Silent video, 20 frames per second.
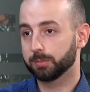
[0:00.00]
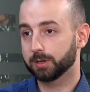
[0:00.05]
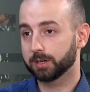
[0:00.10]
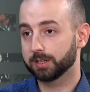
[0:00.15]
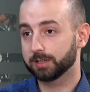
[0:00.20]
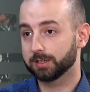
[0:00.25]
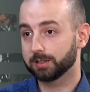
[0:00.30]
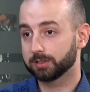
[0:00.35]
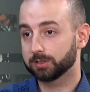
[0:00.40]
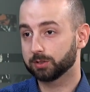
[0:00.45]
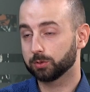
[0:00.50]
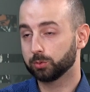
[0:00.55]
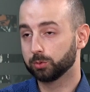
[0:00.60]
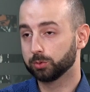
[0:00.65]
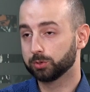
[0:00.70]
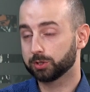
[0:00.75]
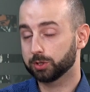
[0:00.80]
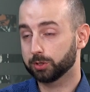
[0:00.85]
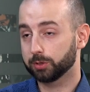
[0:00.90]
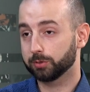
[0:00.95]
but it is
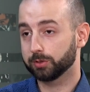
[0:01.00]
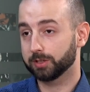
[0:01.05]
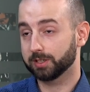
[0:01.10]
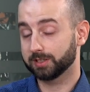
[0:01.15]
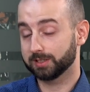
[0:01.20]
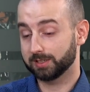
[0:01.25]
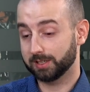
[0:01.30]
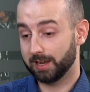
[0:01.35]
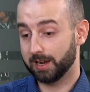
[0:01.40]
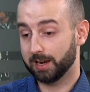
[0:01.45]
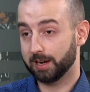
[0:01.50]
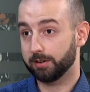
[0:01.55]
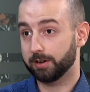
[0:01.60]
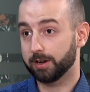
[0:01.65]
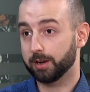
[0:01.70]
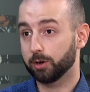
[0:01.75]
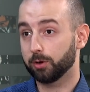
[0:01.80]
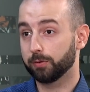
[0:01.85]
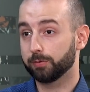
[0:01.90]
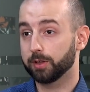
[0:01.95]
also this
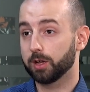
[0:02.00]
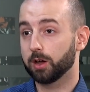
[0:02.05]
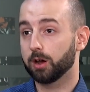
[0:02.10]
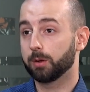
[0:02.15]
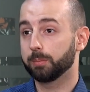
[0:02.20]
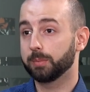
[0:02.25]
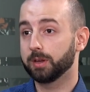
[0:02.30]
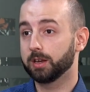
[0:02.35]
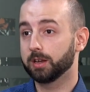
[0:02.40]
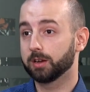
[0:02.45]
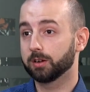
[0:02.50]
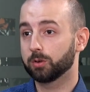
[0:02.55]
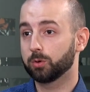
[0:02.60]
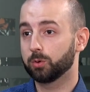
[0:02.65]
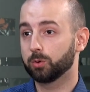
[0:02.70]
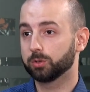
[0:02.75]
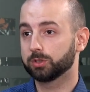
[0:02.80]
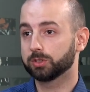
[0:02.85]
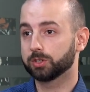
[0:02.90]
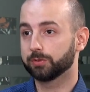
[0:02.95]
area of the Armenian
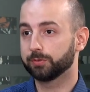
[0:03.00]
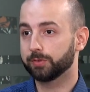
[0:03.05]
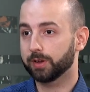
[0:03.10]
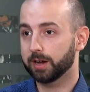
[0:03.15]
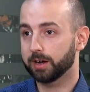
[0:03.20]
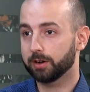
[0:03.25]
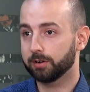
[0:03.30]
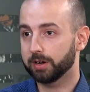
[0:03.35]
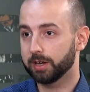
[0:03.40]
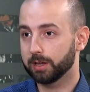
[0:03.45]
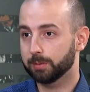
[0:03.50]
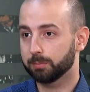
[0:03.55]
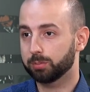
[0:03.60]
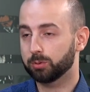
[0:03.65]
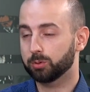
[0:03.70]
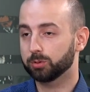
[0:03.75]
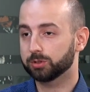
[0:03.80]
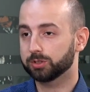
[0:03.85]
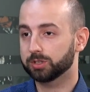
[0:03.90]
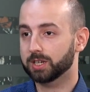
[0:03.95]
Quarter very
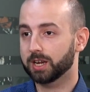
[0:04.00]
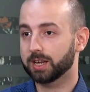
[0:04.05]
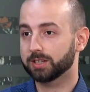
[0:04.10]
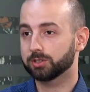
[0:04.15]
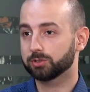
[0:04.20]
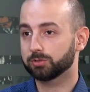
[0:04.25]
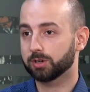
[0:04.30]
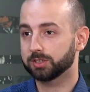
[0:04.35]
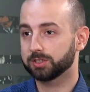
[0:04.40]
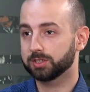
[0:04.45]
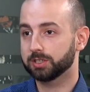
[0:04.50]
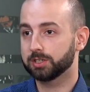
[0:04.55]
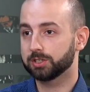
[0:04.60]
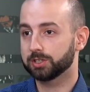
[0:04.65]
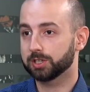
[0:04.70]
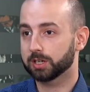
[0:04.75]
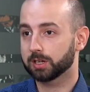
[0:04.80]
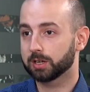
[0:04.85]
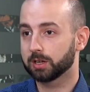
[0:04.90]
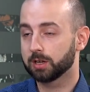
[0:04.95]
important and
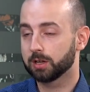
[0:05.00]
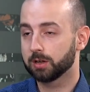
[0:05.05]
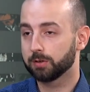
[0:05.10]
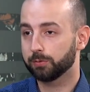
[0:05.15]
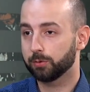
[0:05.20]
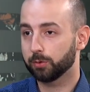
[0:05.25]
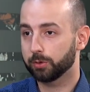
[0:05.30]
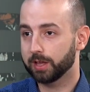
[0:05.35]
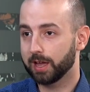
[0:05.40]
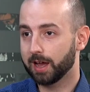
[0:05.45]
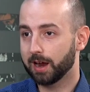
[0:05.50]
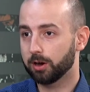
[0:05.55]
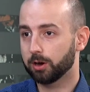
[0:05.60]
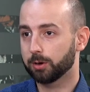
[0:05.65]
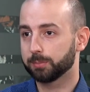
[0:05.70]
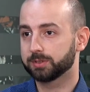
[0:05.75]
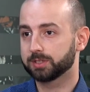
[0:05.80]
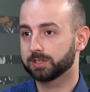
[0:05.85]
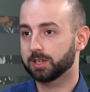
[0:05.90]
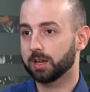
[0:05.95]
strategic for the
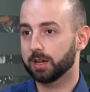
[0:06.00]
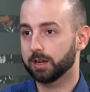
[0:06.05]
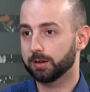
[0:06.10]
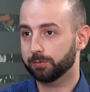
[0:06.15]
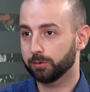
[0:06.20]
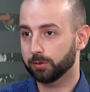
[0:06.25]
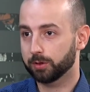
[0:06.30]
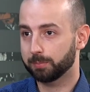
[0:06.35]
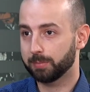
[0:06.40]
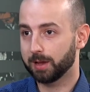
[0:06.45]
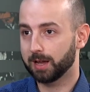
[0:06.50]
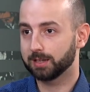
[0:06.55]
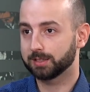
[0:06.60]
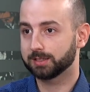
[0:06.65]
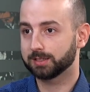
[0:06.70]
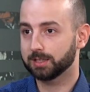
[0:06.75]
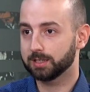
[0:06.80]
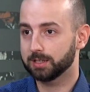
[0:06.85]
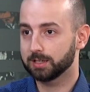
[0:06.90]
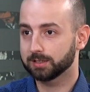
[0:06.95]
Arab side, for the
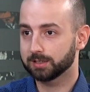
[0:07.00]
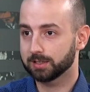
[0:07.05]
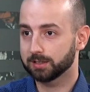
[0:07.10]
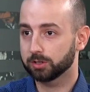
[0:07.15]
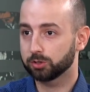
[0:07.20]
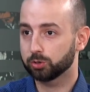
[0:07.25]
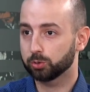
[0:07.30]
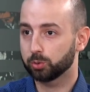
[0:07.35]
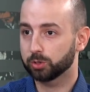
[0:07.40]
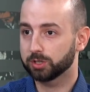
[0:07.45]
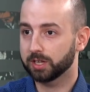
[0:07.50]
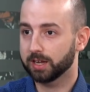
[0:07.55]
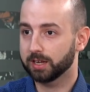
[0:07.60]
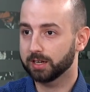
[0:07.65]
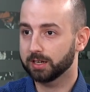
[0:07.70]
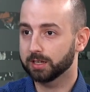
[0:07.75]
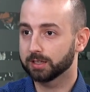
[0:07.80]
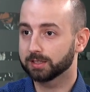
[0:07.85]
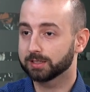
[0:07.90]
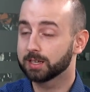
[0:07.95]
Palestinians and the
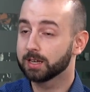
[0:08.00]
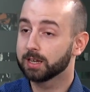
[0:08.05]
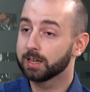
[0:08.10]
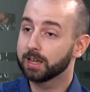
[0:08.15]
Jordanians.